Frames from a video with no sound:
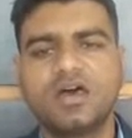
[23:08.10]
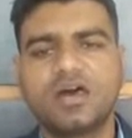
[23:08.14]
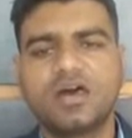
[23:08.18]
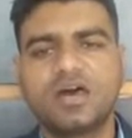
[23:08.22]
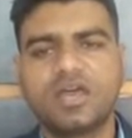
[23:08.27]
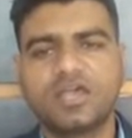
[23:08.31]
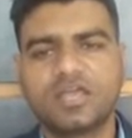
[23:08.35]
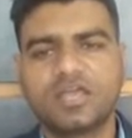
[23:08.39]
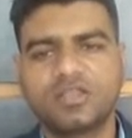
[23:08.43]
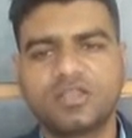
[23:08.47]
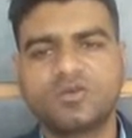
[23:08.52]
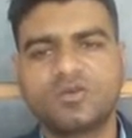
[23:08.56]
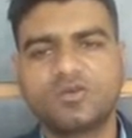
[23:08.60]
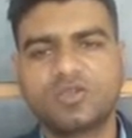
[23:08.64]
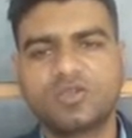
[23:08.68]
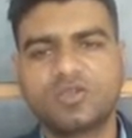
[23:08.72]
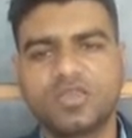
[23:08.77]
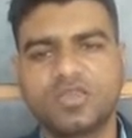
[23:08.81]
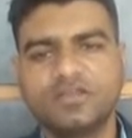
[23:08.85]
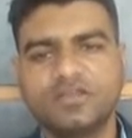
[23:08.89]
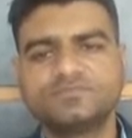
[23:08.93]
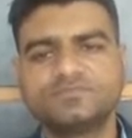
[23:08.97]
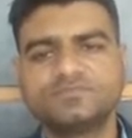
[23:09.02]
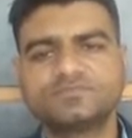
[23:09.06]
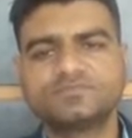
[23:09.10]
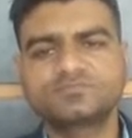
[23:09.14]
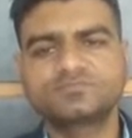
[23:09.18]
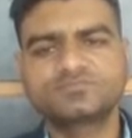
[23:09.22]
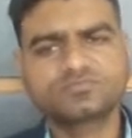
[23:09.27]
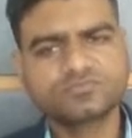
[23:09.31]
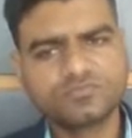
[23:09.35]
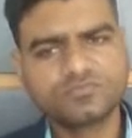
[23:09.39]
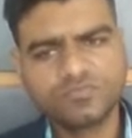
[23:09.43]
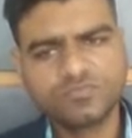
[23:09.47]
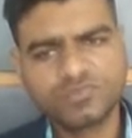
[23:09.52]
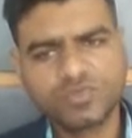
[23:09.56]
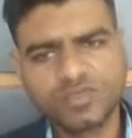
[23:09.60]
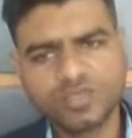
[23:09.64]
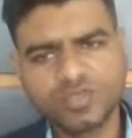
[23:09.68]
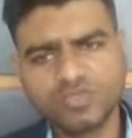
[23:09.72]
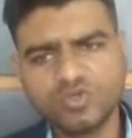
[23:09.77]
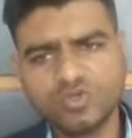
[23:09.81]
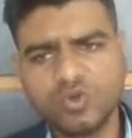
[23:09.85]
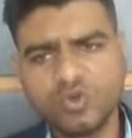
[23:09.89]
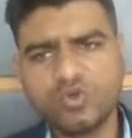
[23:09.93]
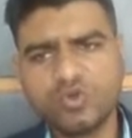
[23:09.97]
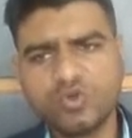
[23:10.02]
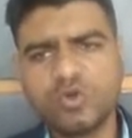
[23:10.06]
occur. Okay,
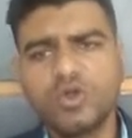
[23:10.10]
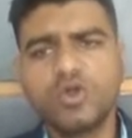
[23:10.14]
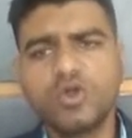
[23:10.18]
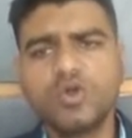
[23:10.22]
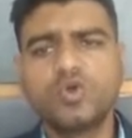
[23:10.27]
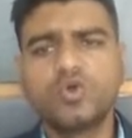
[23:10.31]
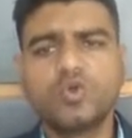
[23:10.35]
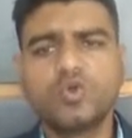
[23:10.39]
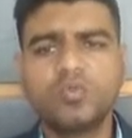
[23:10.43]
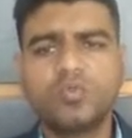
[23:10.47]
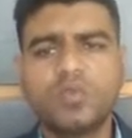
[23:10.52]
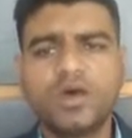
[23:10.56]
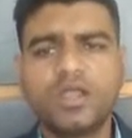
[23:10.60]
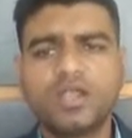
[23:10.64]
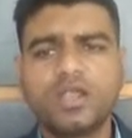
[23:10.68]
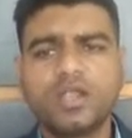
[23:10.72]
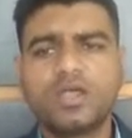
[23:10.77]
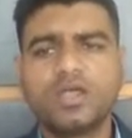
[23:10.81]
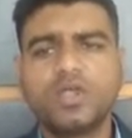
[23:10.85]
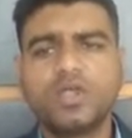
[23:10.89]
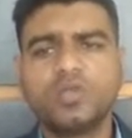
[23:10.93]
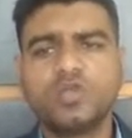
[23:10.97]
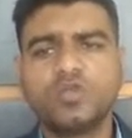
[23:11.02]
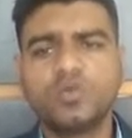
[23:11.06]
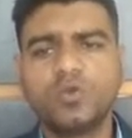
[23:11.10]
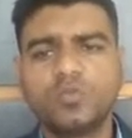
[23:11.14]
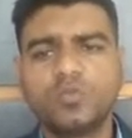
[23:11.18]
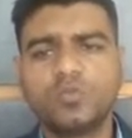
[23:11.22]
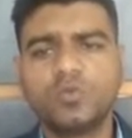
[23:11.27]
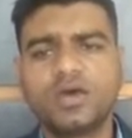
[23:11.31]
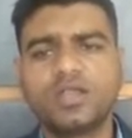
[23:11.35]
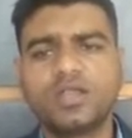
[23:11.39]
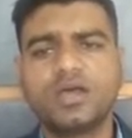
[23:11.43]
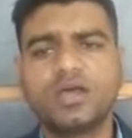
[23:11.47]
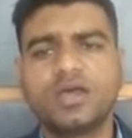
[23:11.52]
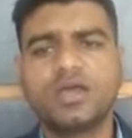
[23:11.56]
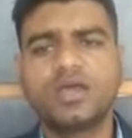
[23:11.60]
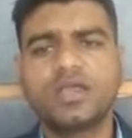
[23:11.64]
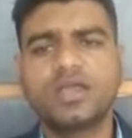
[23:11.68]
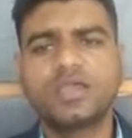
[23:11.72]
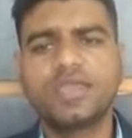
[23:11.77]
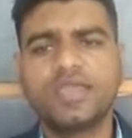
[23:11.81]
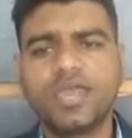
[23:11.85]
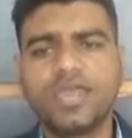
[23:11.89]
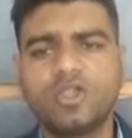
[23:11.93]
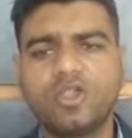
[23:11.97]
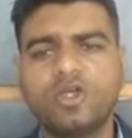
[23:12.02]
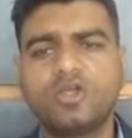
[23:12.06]
so rubber, tumor,
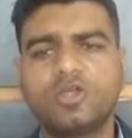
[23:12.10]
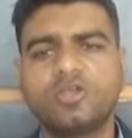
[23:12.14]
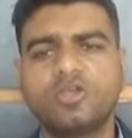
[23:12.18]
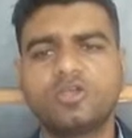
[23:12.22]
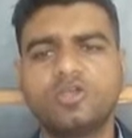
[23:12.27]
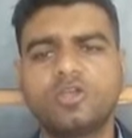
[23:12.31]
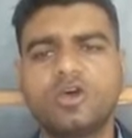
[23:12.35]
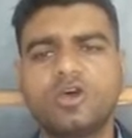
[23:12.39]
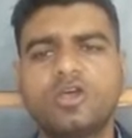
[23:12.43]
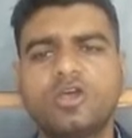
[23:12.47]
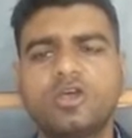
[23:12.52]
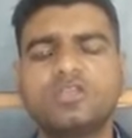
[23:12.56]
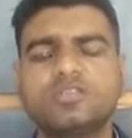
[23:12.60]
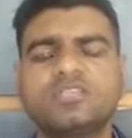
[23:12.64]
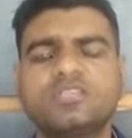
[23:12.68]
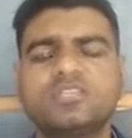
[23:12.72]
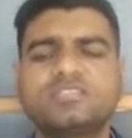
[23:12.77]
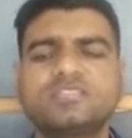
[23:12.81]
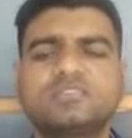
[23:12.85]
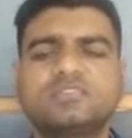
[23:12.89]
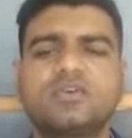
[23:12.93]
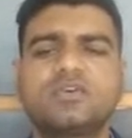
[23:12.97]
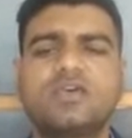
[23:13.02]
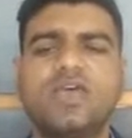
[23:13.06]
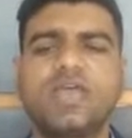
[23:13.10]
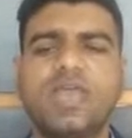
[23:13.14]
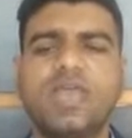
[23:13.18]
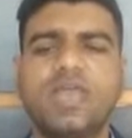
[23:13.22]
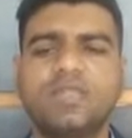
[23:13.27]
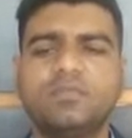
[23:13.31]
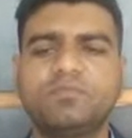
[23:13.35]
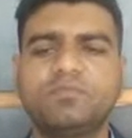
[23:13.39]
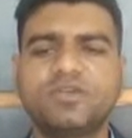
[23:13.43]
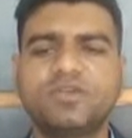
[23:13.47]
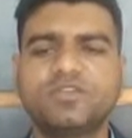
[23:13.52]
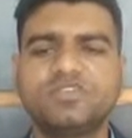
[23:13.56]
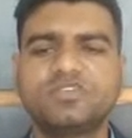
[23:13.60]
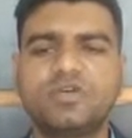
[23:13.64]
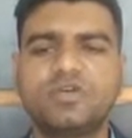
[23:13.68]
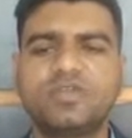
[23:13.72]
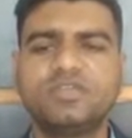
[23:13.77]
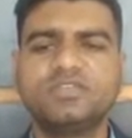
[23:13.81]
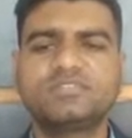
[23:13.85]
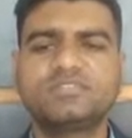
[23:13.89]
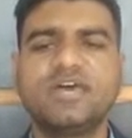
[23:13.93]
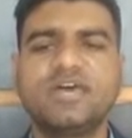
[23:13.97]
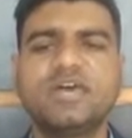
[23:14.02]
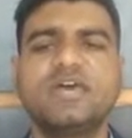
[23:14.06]
keloid, dollar, this and
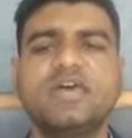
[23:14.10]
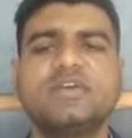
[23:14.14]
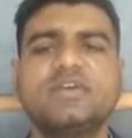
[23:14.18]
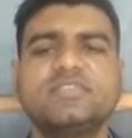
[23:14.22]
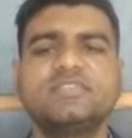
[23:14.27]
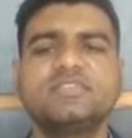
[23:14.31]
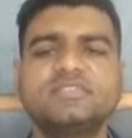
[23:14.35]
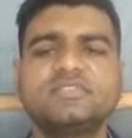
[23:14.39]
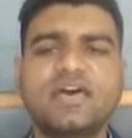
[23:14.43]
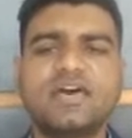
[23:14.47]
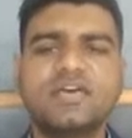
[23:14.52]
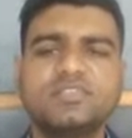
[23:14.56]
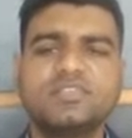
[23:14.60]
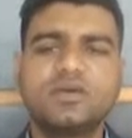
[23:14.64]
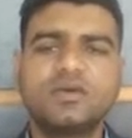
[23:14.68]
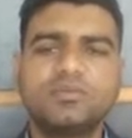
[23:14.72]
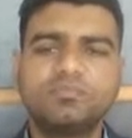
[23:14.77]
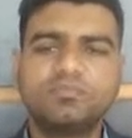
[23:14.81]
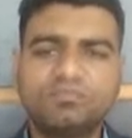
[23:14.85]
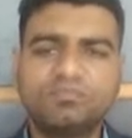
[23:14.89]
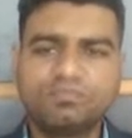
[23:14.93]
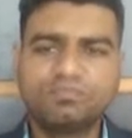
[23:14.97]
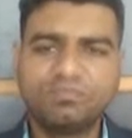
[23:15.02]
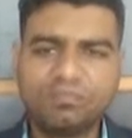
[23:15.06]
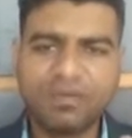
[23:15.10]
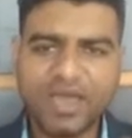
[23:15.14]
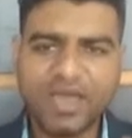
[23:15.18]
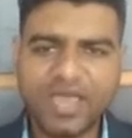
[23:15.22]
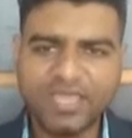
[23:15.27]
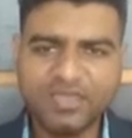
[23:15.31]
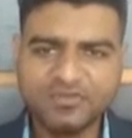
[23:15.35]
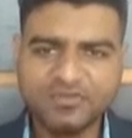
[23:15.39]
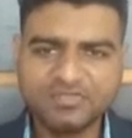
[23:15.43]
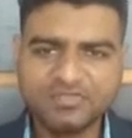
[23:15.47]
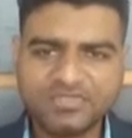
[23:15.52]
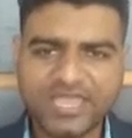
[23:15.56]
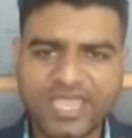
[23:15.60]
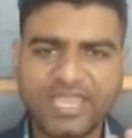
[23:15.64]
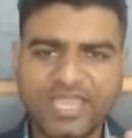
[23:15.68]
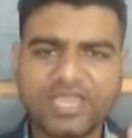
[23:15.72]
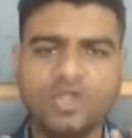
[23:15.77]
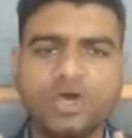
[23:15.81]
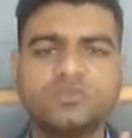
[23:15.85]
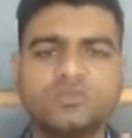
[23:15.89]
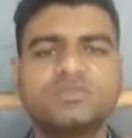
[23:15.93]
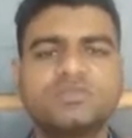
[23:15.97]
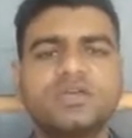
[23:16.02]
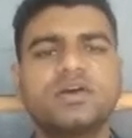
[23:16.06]
punctualism. These are the 5 signs
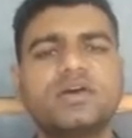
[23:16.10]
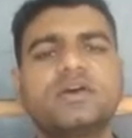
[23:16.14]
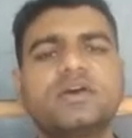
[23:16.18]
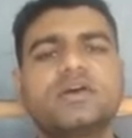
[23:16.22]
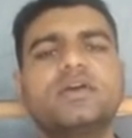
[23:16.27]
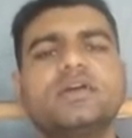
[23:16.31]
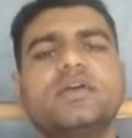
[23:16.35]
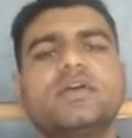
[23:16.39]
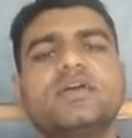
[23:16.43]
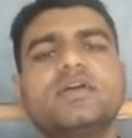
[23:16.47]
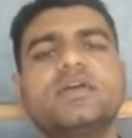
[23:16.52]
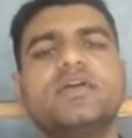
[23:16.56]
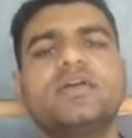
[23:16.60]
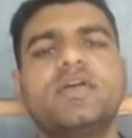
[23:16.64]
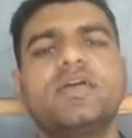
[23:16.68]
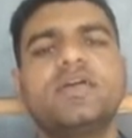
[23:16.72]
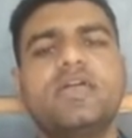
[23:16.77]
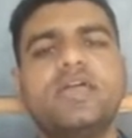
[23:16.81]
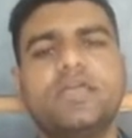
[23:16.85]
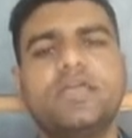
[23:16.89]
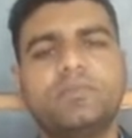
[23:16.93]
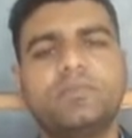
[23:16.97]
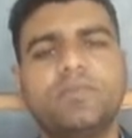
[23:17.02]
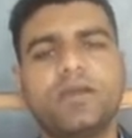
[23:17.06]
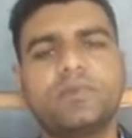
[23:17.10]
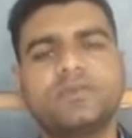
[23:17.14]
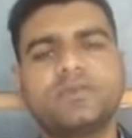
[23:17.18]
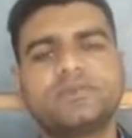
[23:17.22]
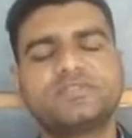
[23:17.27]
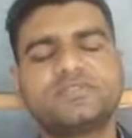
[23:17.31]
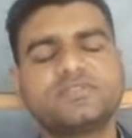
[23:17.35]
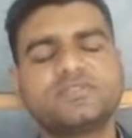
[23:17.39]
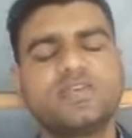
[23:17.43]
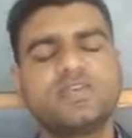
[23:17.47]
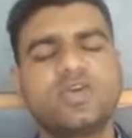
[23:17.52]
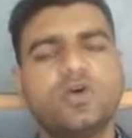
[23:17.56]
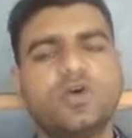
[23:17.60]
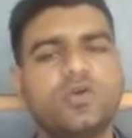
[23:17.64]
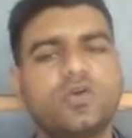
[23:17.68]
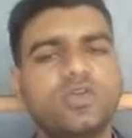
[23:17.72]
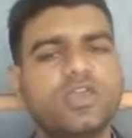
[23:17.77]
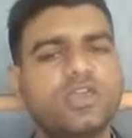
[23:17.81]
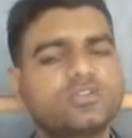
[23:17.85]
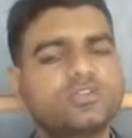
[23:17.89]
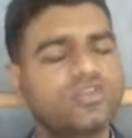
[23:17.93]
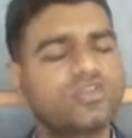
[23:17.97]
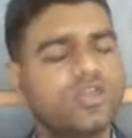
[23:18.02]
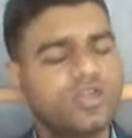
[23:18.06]
of the inflammation.
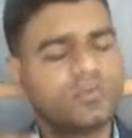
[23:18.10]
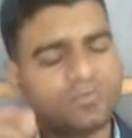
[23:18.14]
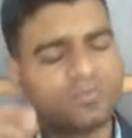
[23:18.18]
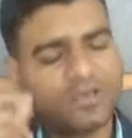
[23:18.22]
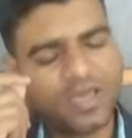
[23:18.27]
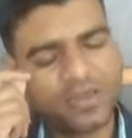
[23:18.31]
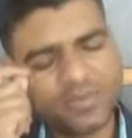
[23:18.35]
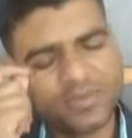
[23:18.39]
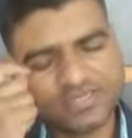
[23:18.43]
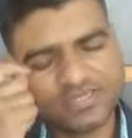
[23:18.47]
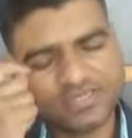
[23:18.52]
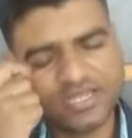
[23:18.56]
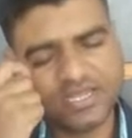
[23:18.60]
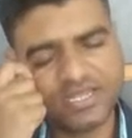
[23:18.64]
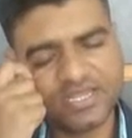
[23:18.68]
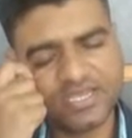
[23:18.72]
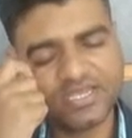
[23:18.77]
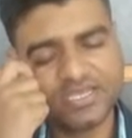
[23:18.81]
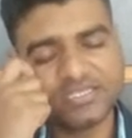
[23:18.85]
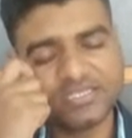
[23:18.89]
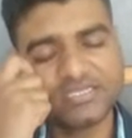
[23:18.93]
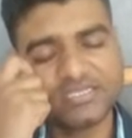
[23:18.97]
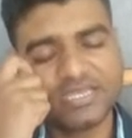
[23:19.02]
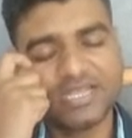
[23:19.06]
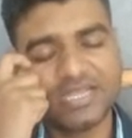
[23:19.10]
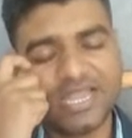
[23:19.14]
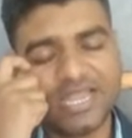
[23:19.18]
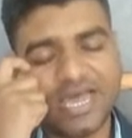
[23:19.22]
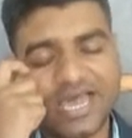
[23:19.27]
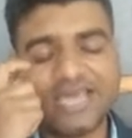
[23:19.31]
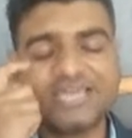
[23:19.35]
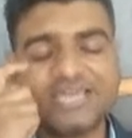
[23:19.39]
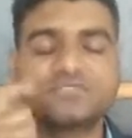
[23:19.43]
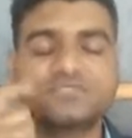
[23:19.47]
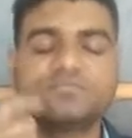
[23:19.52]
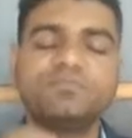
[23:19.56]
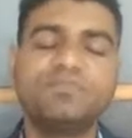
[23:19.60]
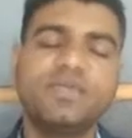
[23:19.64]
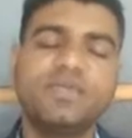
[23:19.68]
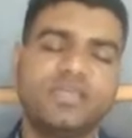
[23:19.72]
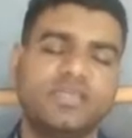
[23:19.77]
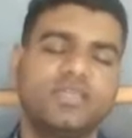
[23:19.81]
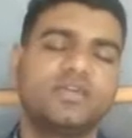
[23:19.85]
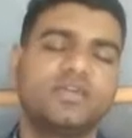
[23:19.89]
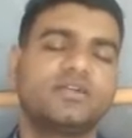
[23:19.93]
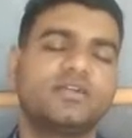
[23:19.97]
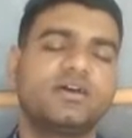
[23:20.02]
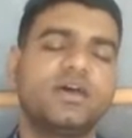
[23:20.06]
Okay, so inflammation is the last
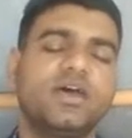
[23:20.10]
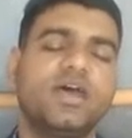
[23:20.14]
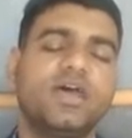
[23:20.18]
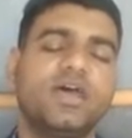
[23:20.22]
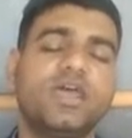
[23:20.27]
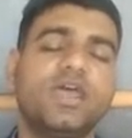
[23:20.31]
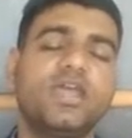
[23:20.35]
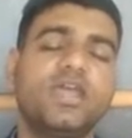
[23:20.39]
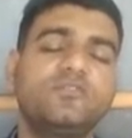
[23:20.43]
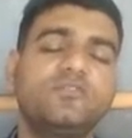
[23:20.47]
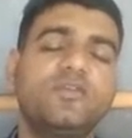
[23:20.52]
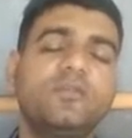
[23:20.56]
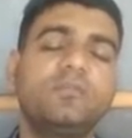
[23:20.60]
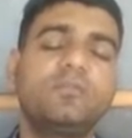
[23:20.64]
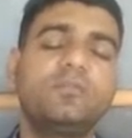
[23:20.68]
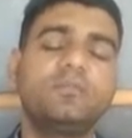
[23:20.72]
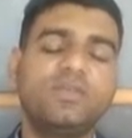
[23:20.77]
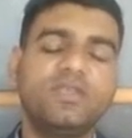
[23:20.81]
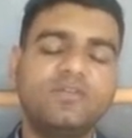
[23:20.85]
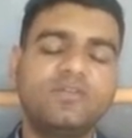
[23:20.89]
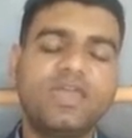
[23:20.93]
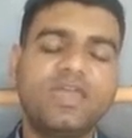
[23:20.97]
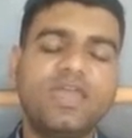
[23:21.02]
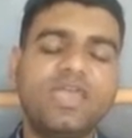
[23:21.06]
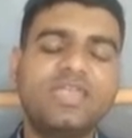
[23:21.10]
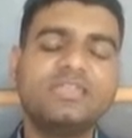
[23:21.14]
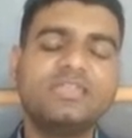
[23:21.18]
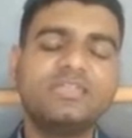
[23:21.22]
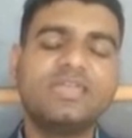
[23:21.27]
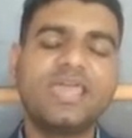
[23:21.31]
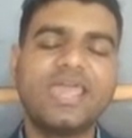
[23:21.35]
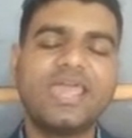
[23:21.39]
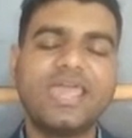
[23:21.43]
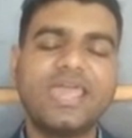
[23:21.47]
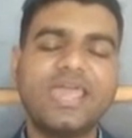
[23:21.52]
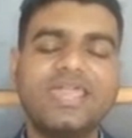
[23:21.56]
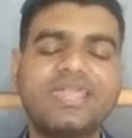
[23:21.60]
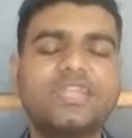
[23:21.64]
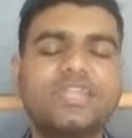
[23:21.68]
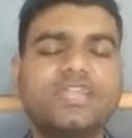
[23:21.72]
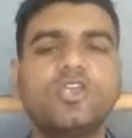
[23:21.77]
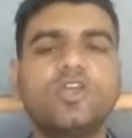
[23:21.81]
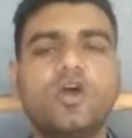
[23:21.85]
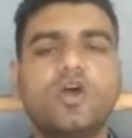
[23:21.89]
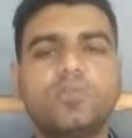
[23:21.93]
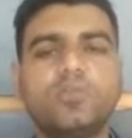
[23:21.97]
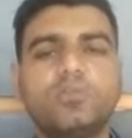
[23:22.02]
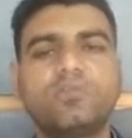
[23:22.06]
barrier. It will prevent the
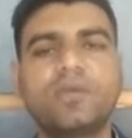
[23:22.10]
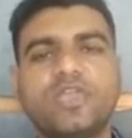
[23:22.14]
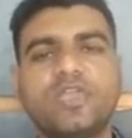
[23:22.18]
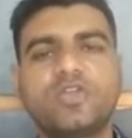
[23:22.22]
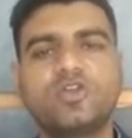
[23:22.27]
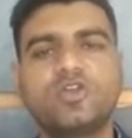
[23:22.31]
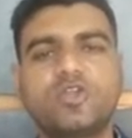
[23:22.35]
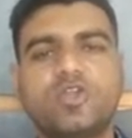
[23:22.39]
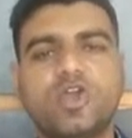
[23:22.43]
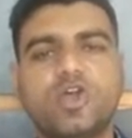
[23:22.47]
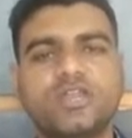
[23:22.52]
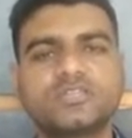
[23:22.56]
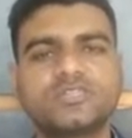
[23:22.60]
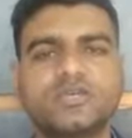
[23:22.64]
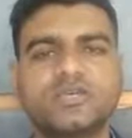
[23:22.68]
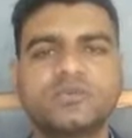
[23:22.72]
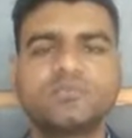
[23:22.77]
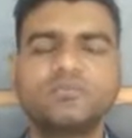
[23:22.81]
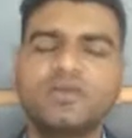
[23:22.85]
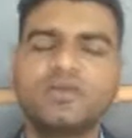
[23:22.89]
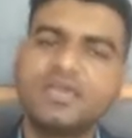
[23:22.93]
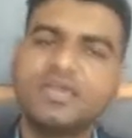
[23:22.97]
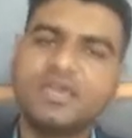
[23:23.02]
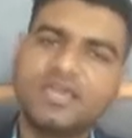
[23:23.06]
entry of microorganism